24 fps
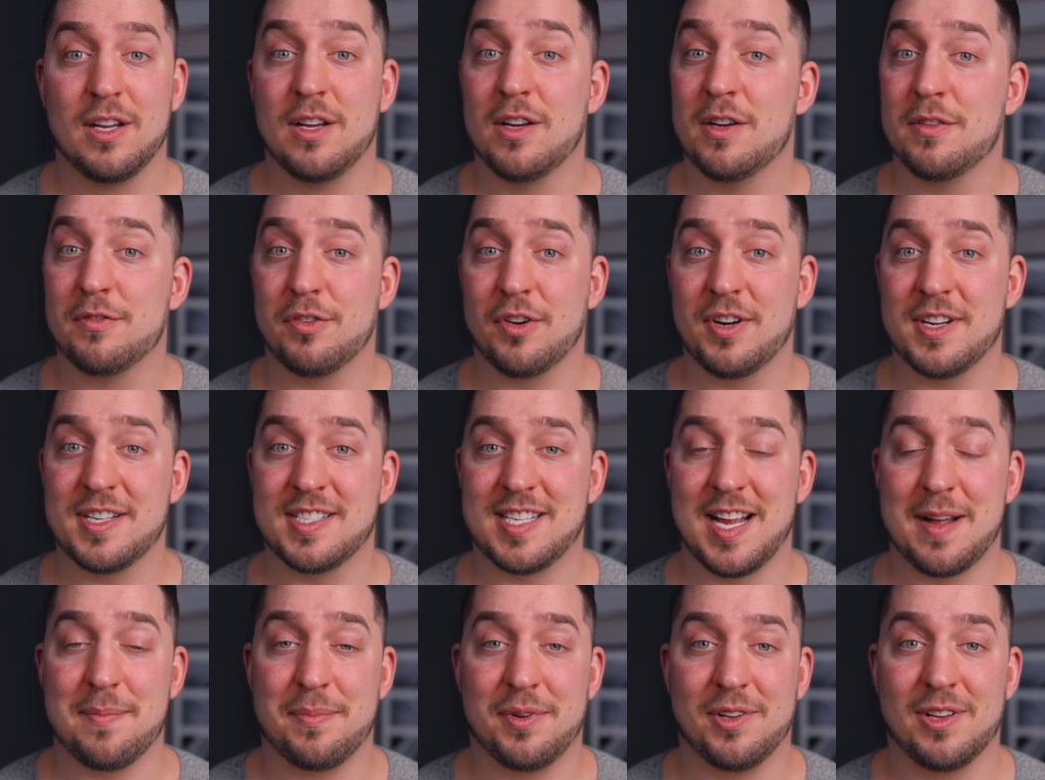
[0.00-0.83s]
For
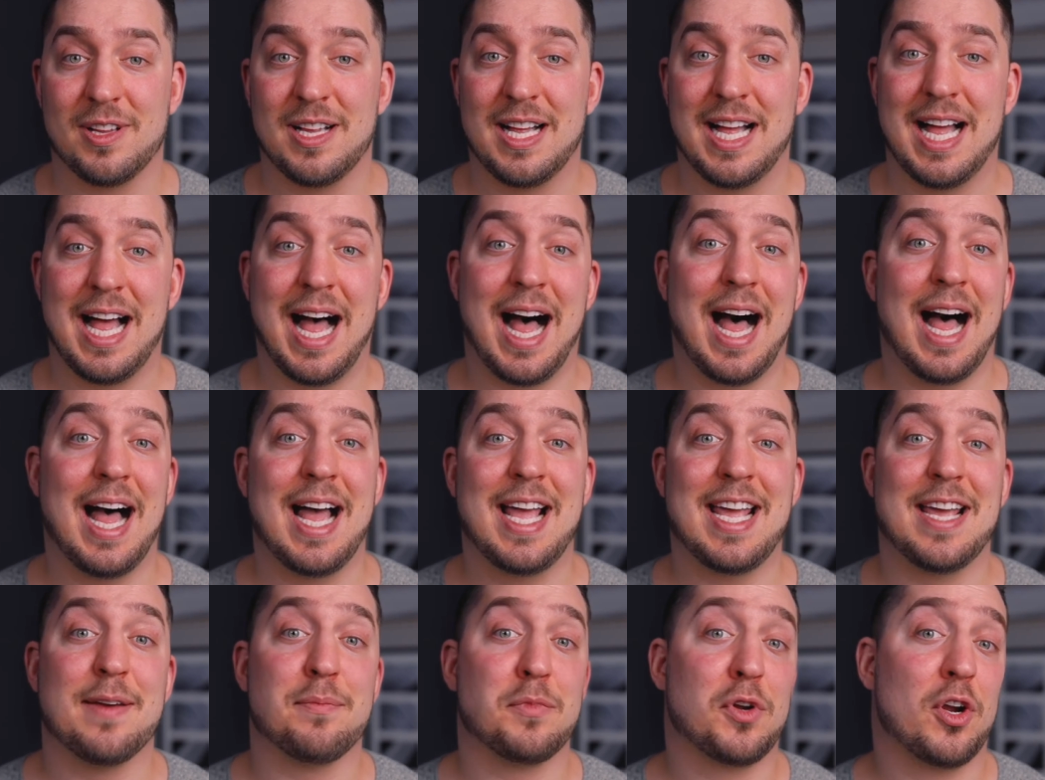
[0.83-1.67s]
example, I
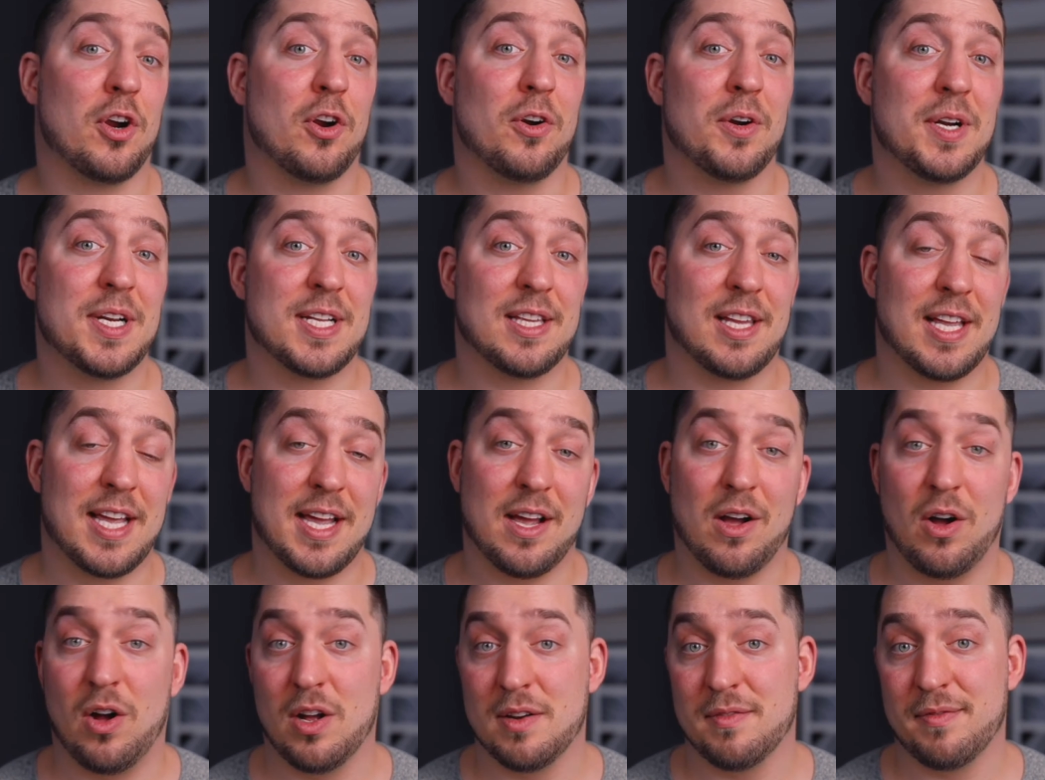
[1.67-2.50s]
am currently
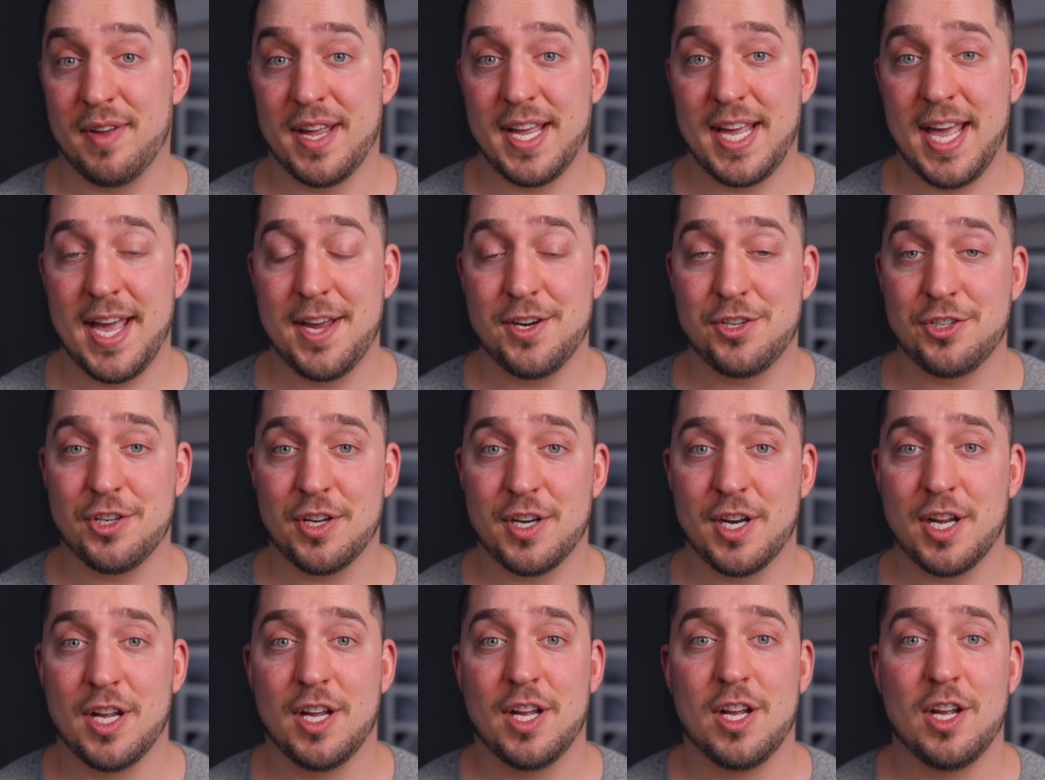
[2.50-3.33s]
on
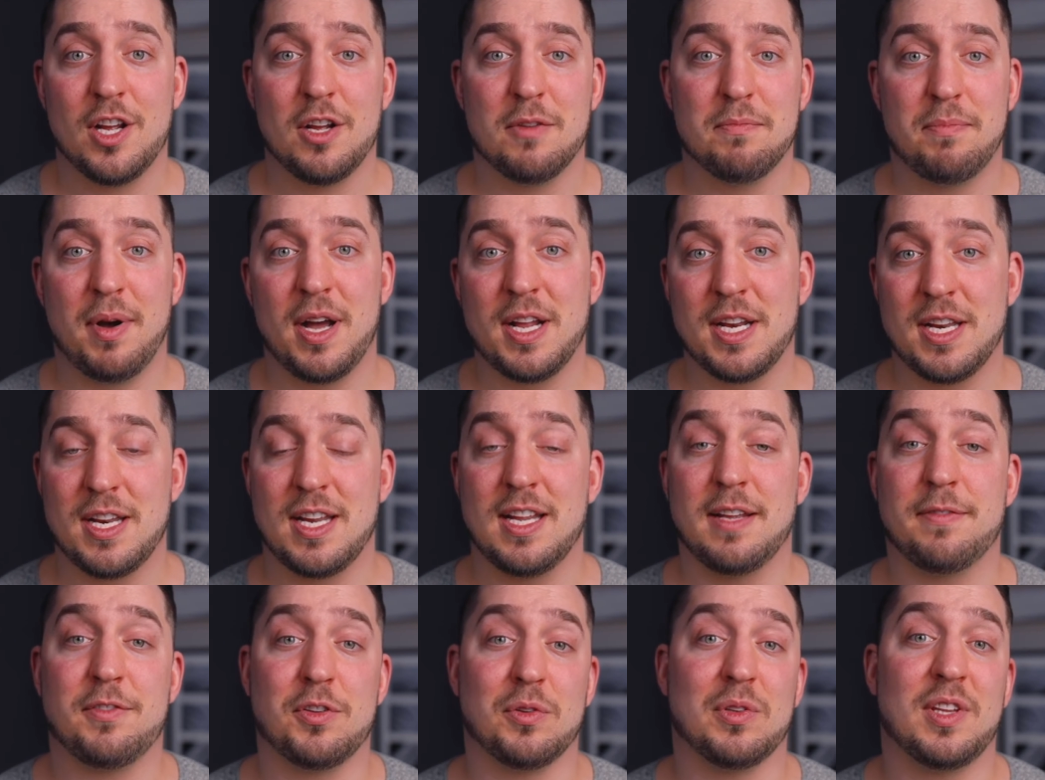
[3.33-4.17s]
vacation, but
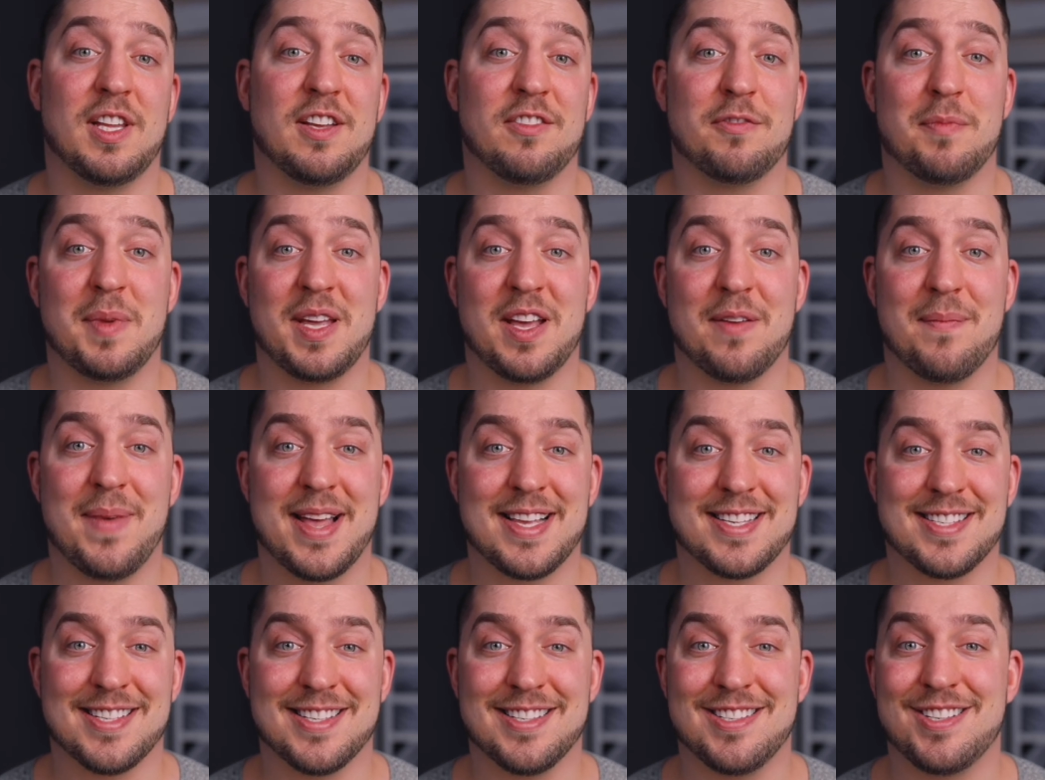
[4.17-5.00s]
if you leave me a
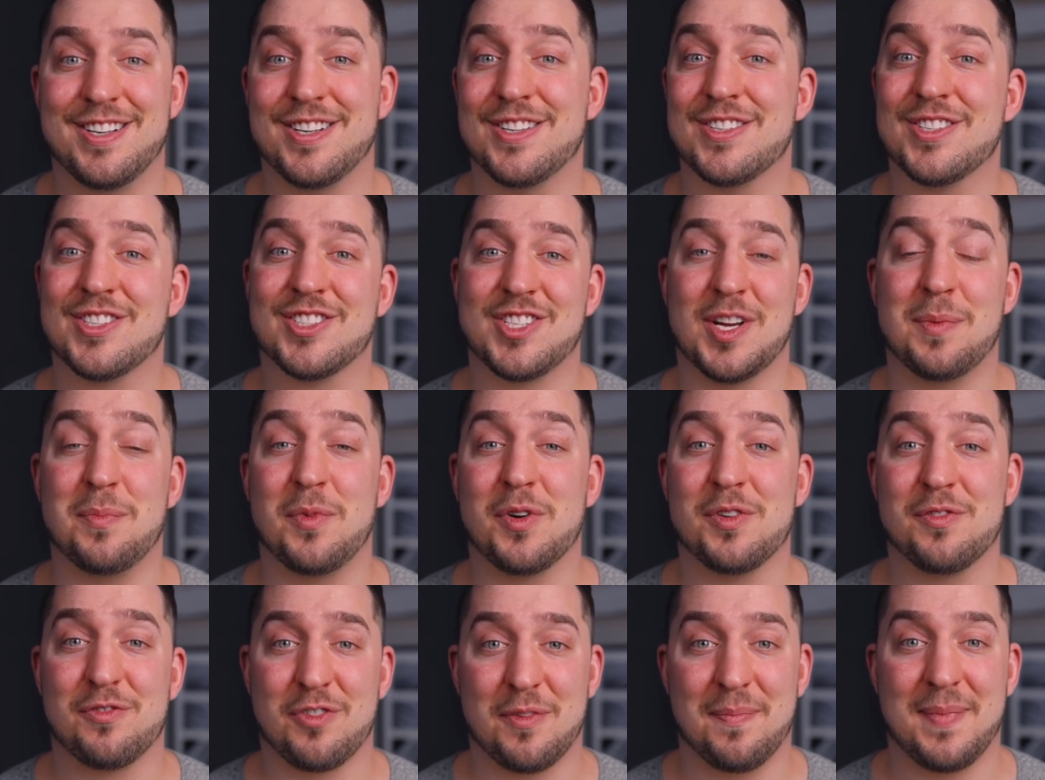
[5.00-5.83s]
message,
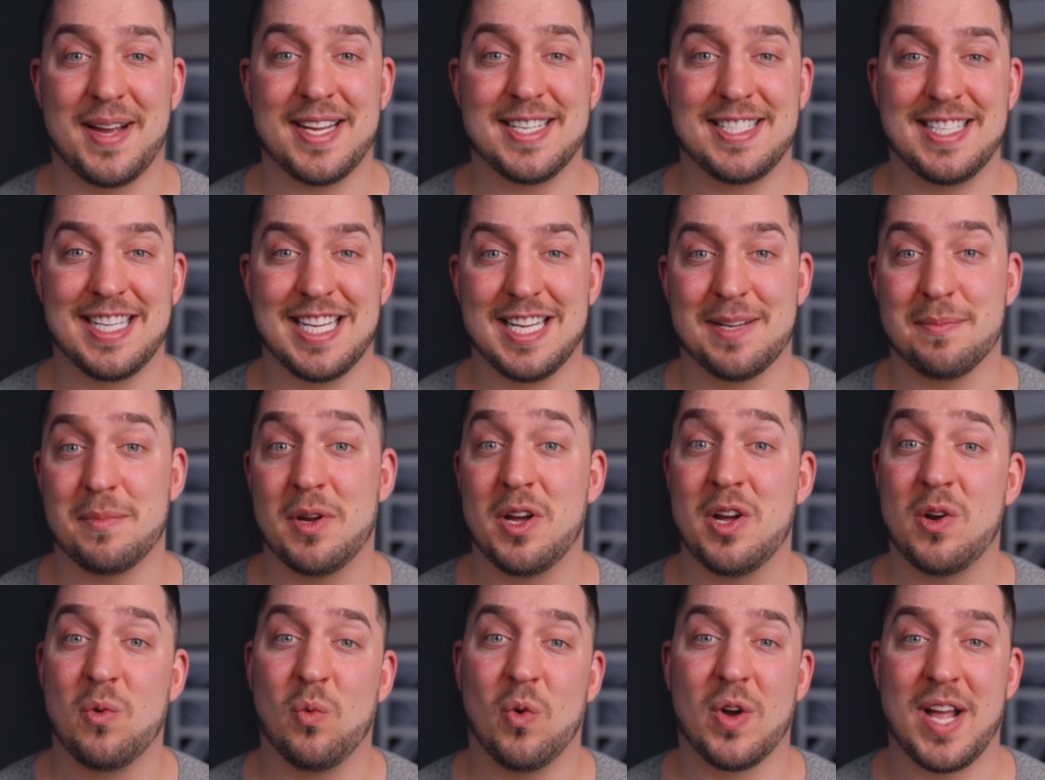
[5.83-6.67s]
someone from my team
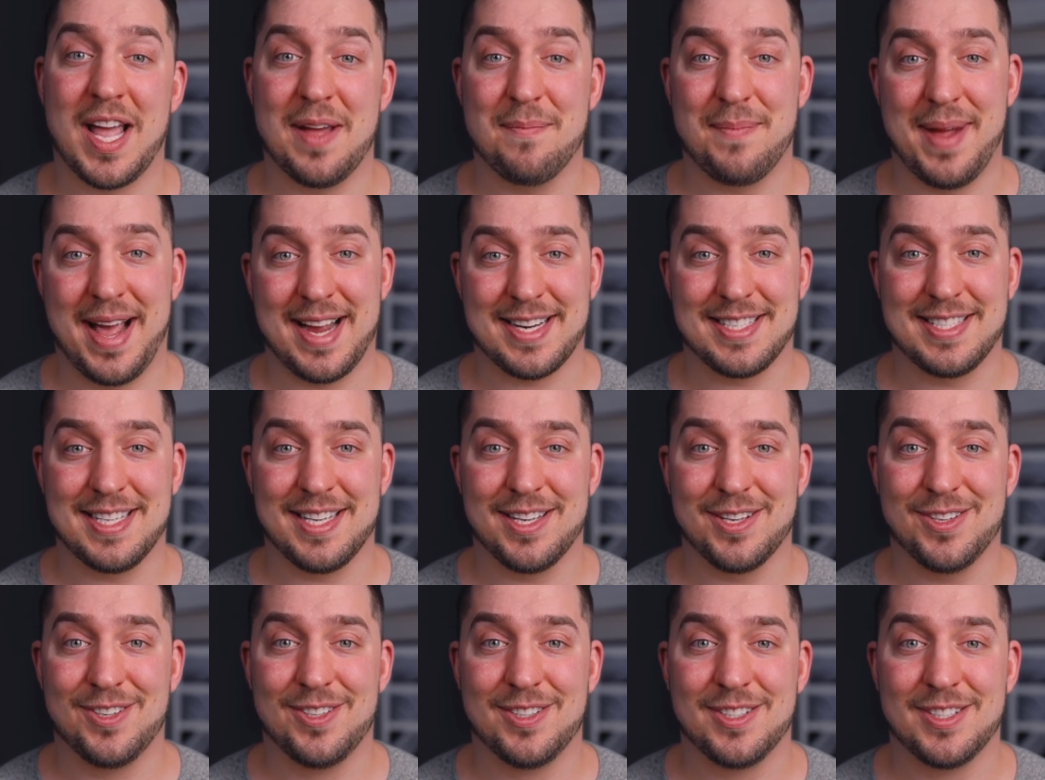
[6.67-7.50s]
will get back to
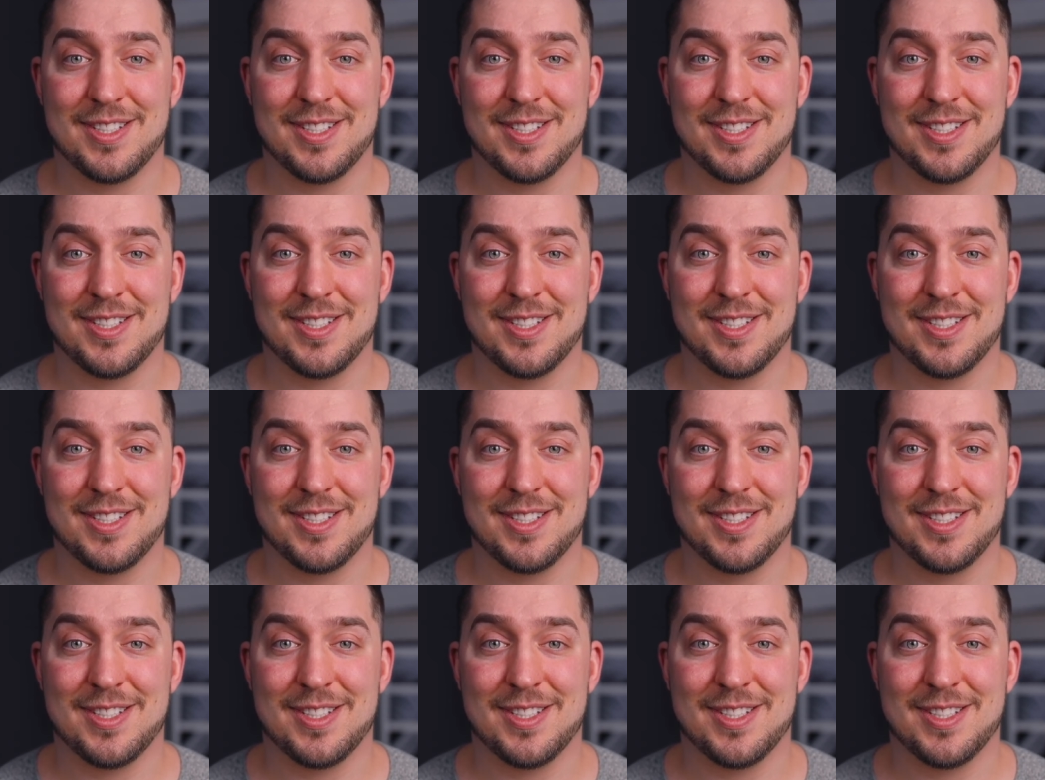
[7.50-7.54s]
you.